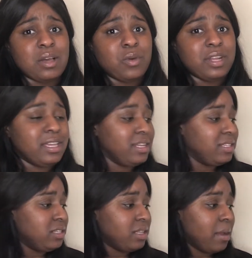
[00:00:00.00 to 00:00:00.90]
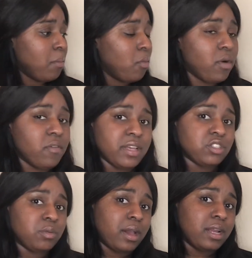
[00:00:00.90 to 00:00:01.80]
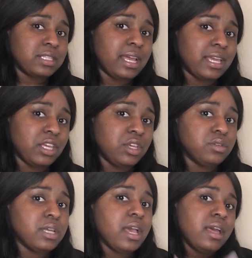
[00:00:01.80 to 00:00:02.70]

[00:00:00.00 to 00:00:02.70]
I want to get into like more facial products that I can use